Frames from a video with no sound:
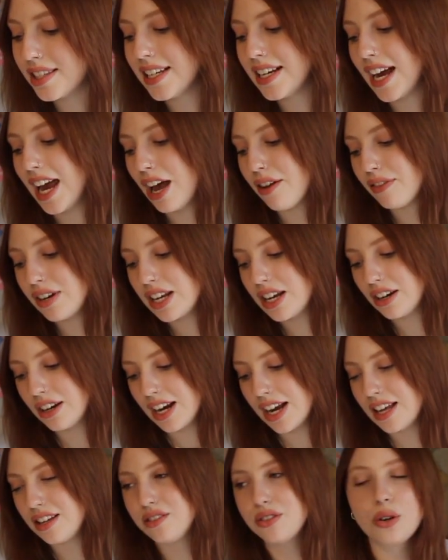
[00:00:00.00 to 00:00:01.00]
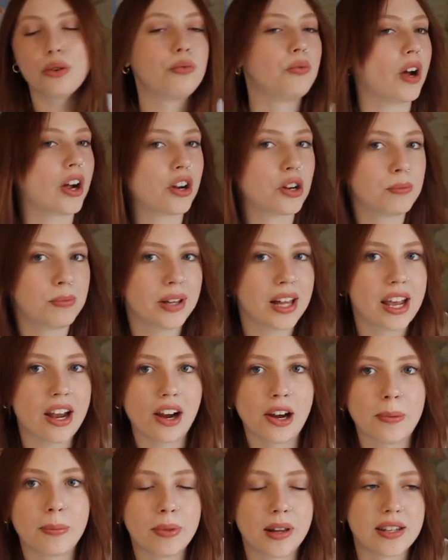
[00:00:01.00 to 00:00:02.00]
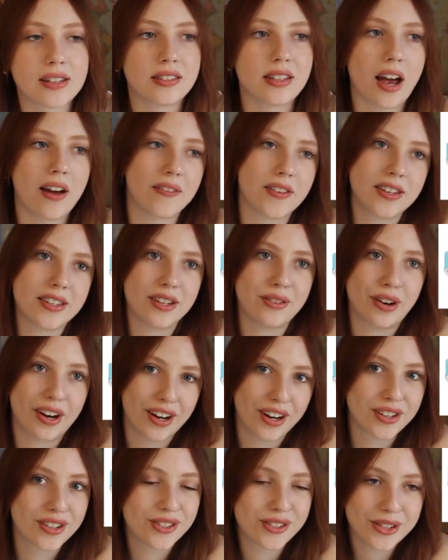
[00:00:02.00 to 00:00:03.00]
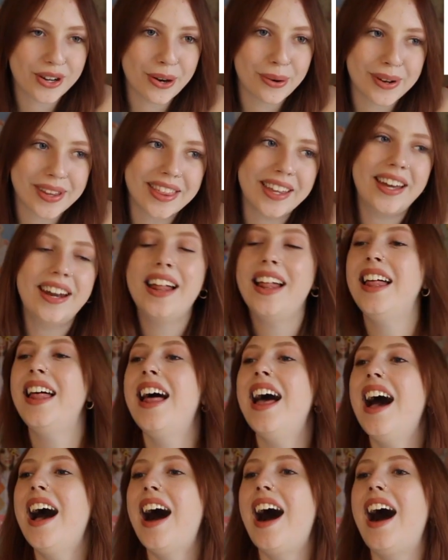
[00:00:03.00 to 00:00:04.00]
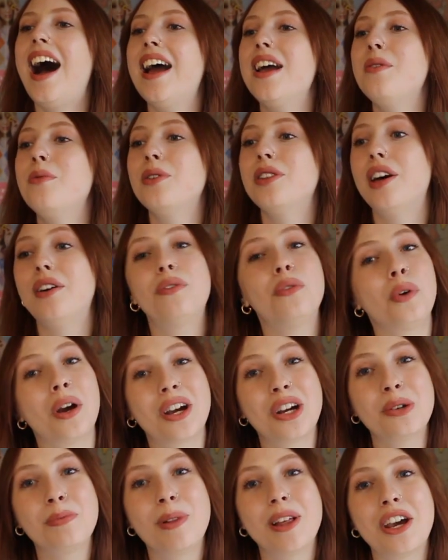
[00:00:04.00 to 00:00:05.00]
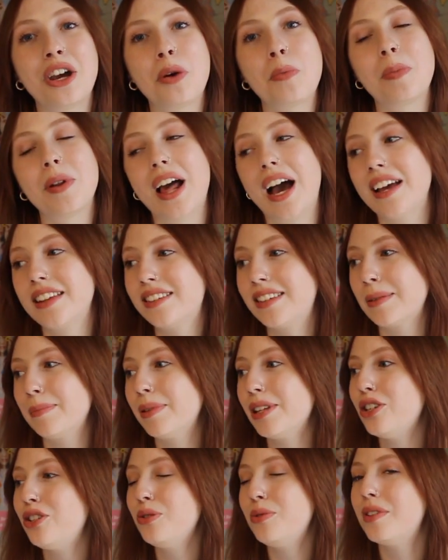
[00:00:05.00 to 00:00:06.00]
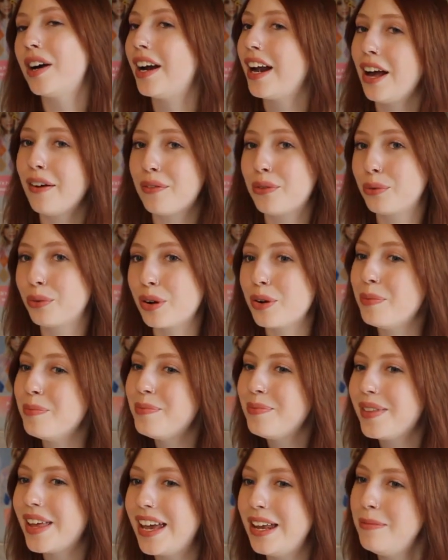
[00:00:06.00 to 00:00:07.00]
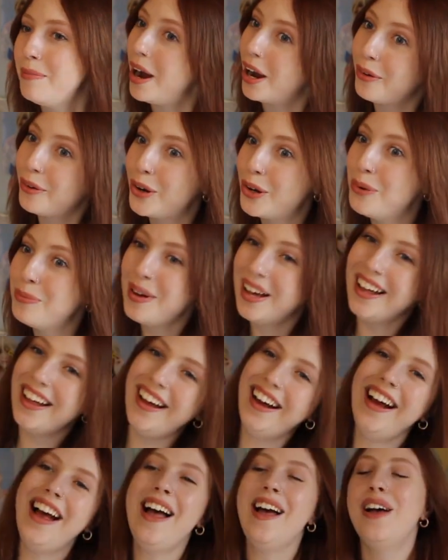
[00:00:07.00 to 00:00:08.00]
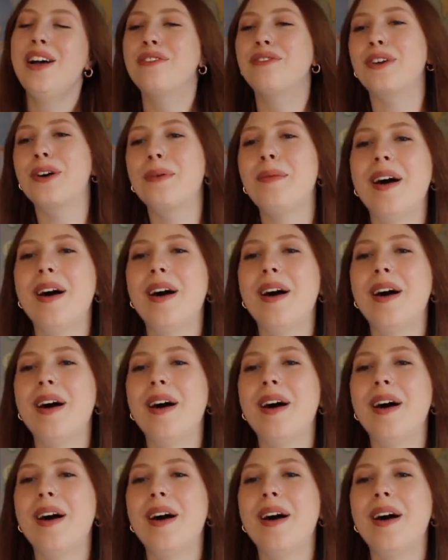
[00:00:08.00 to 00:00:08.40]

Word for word: thing I have on here is a record player, plus obviously records to go with it. I would love a record player, but I simply do not have the room in my room for